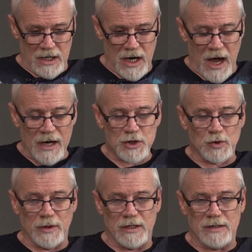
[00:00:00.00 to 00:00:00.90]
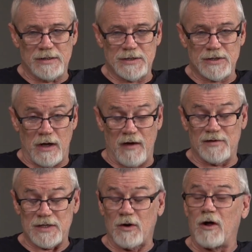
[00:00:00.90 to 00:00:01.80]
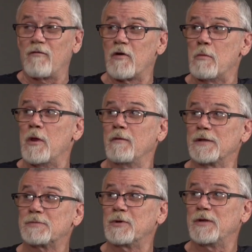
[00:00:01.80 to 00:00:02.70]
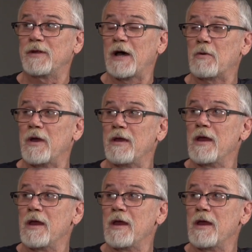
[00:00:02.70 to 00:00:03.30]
Actually, I have a scar from it. Let's put it that way.